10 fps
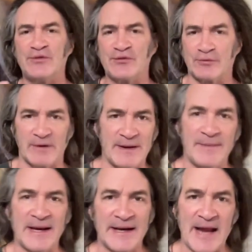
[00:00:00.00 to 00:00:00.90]

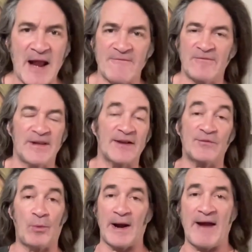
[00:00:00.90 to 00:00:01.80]
streaming
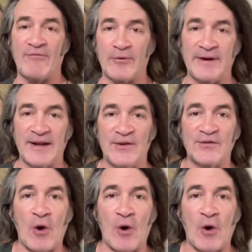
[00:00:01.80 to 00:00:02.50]
Netflix, whatever it is,